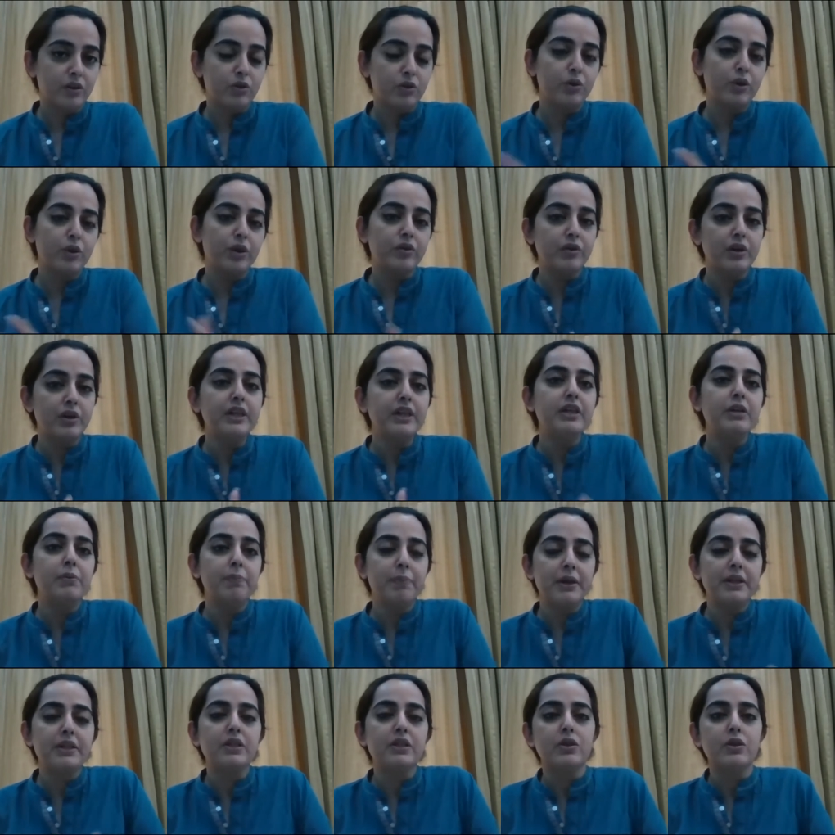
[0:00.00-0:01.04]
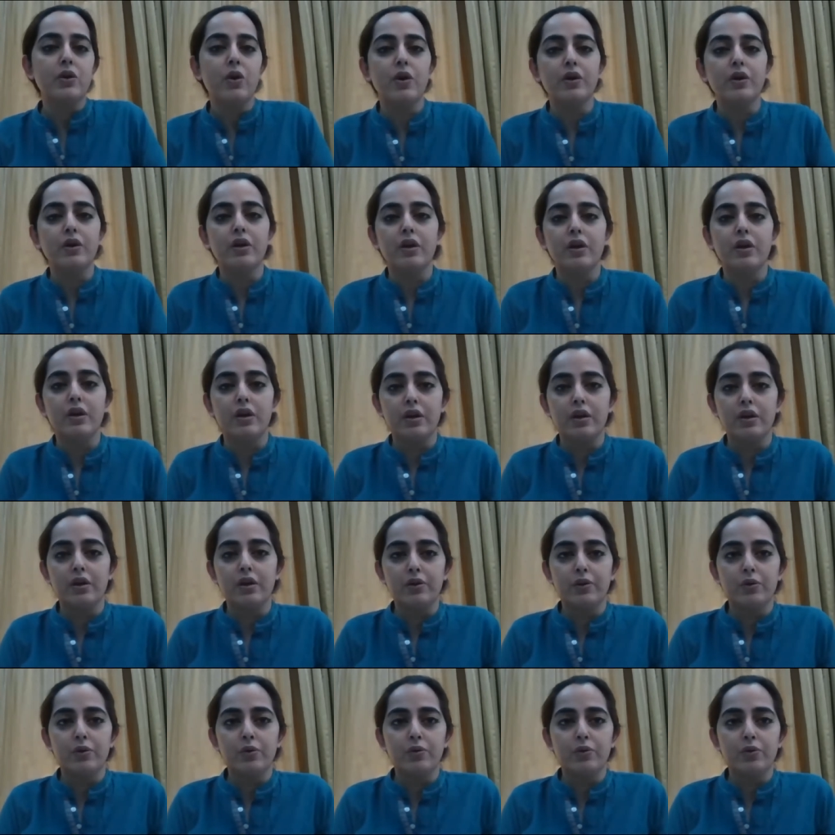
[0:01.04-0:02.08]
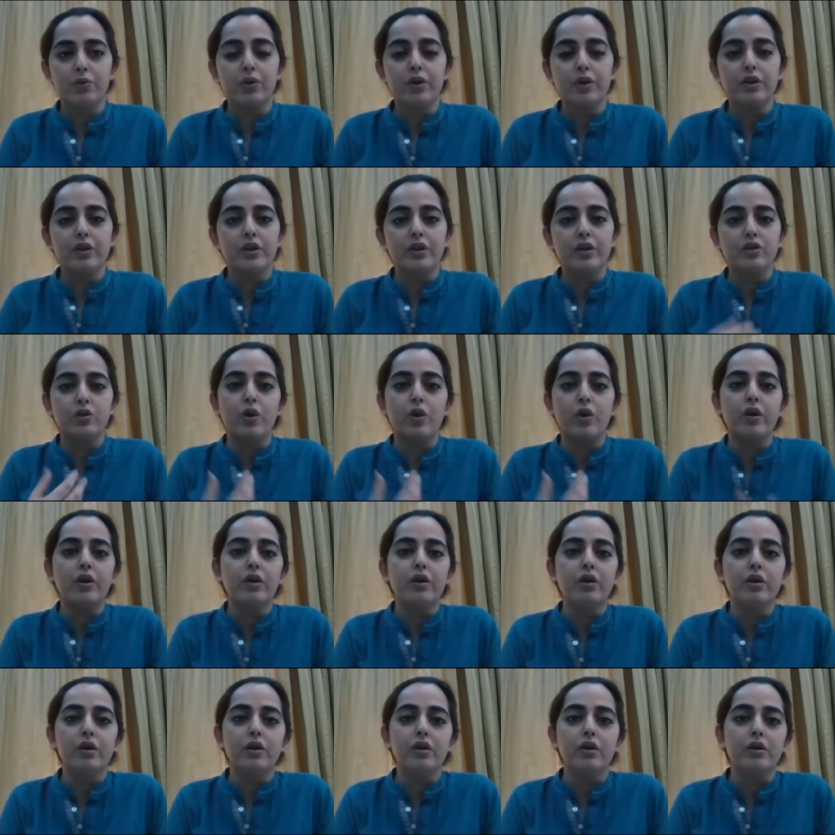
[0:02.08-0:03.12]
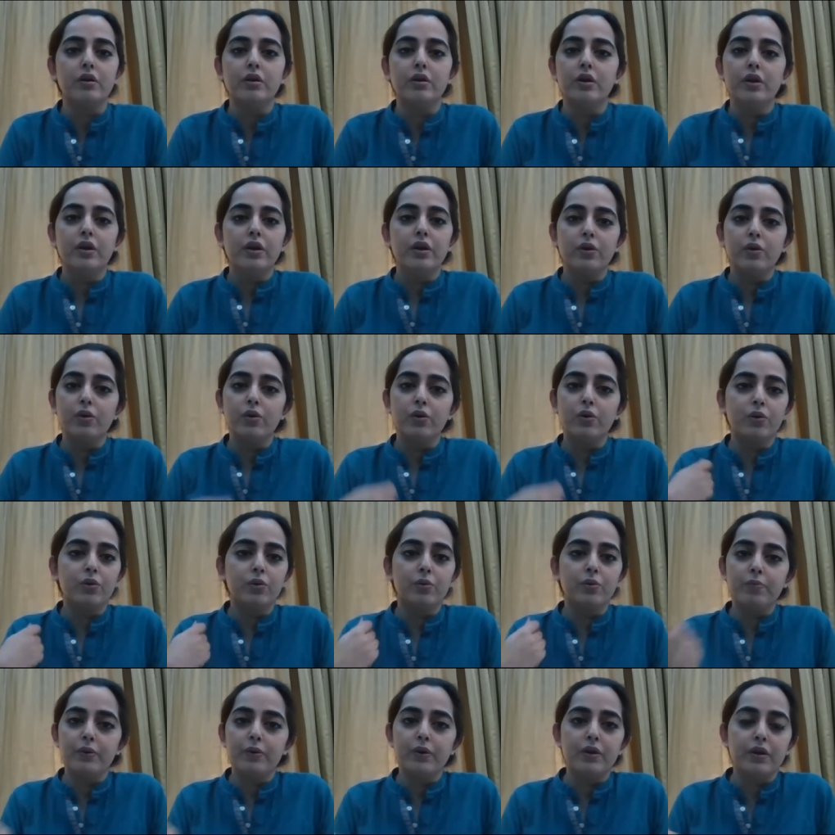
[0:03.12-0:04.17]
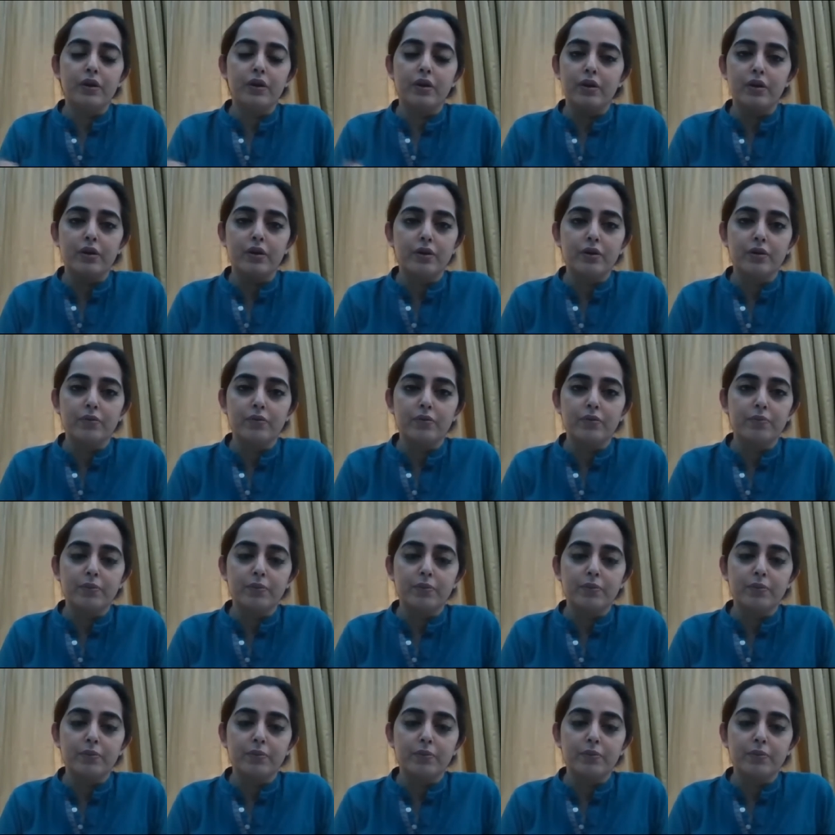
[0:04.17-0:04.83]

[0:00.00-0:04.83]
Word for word: so it really depends on uh, you know you it's not a you know uh,